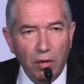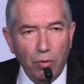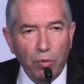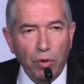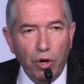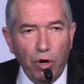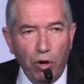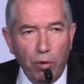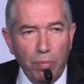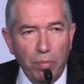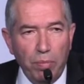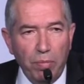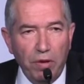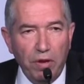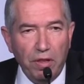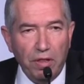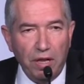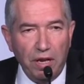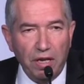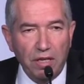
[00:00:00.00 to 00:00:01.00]
we hope
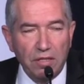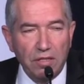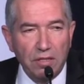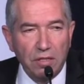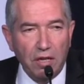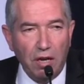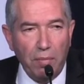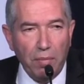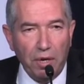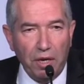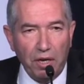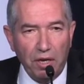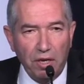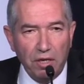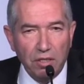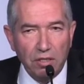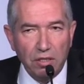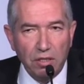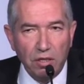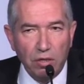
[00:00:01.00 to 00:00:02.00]
in the next coming
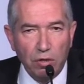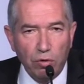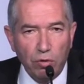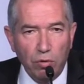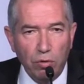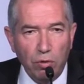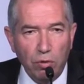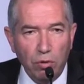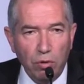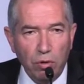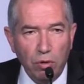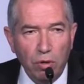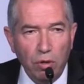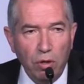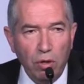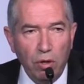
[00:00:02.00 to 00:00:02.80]
years to